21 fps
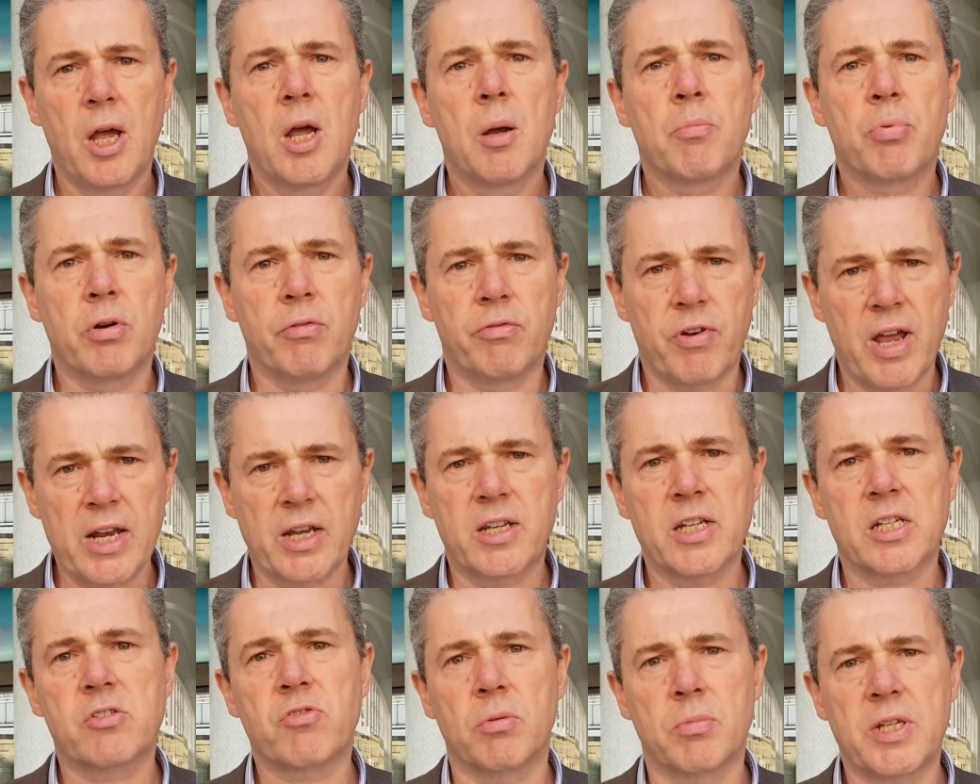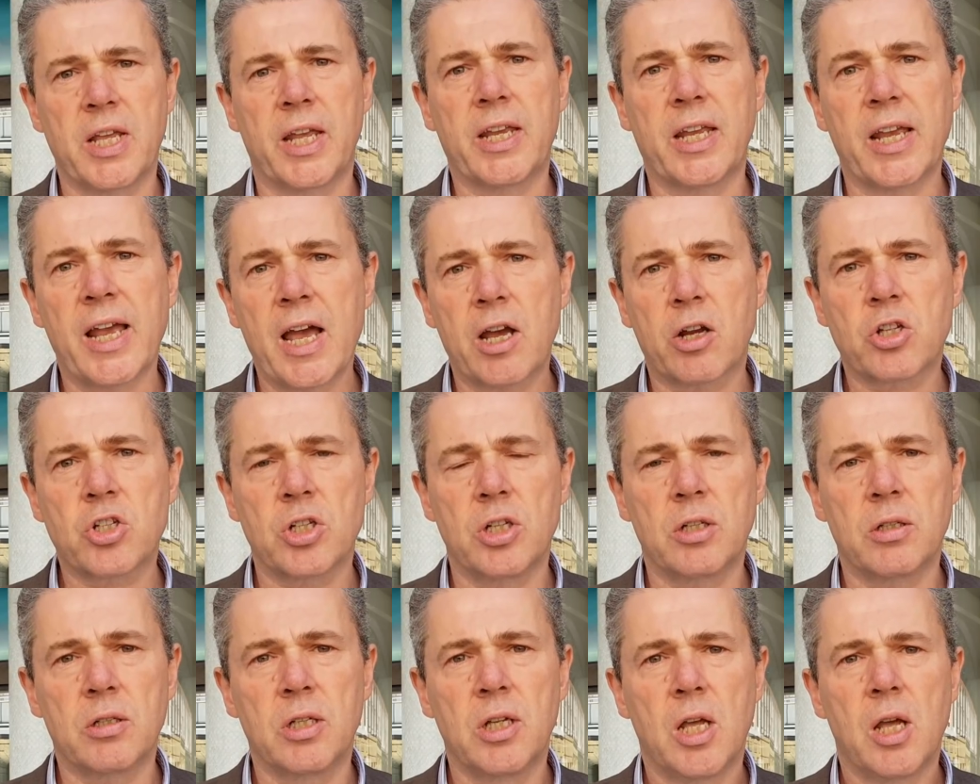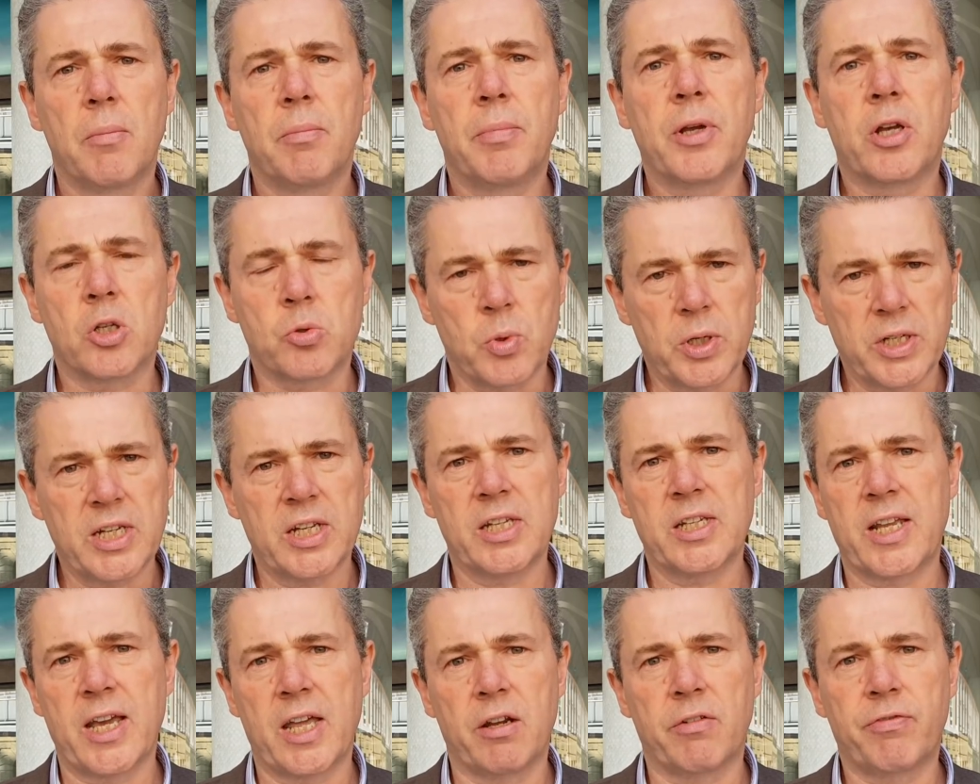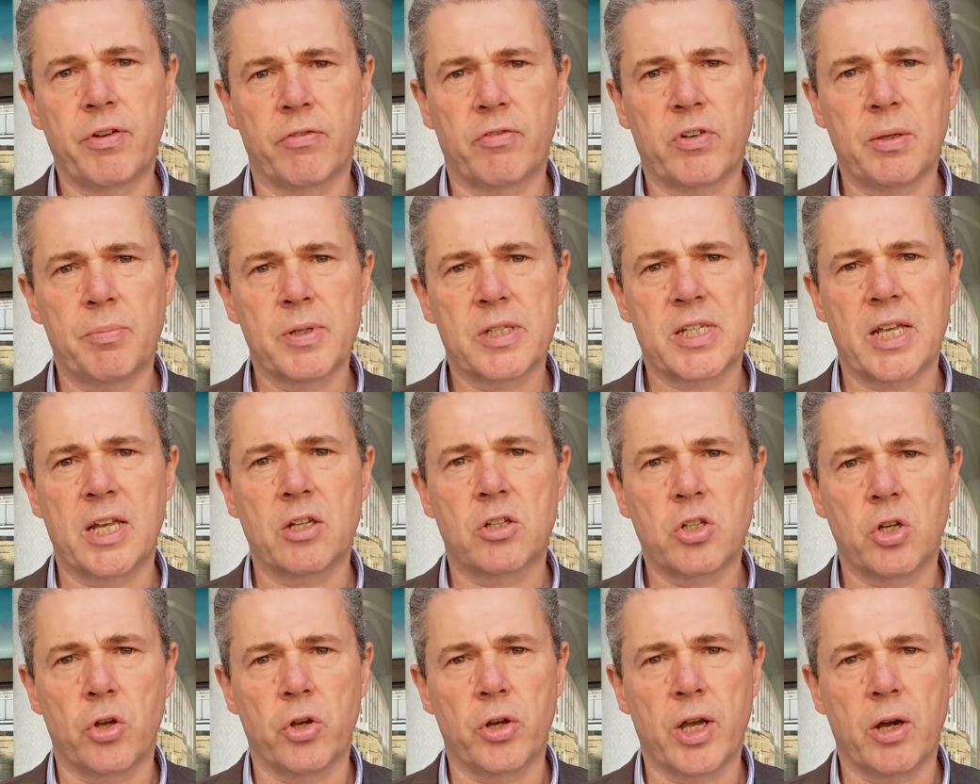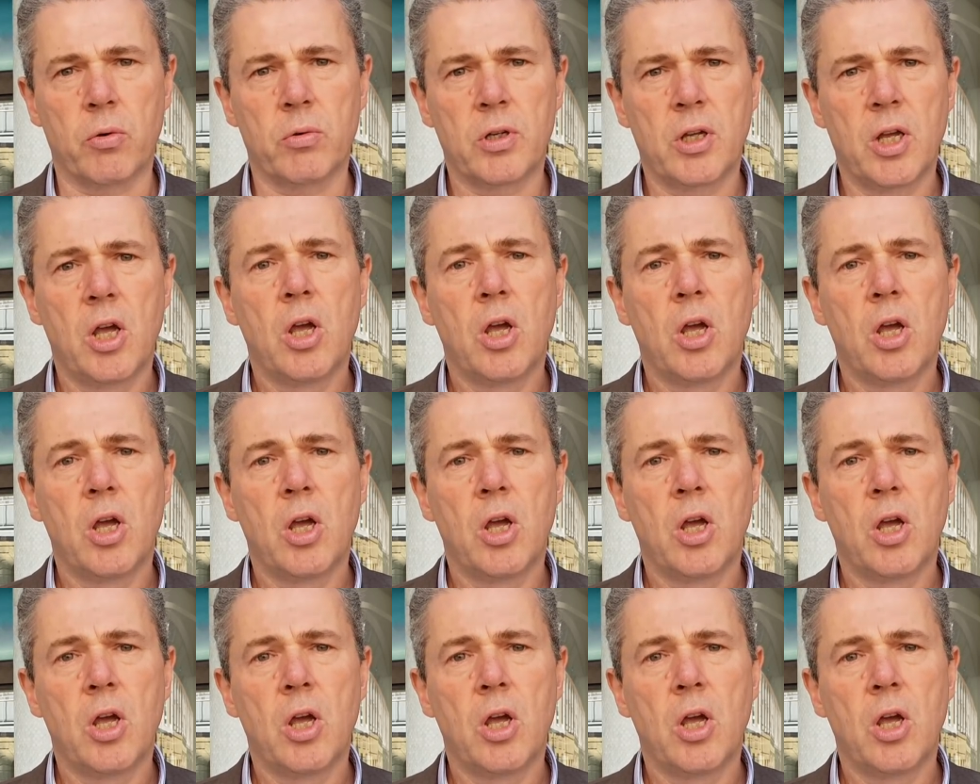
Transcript: prevent us from taking action because we didn't get a 50% turnout.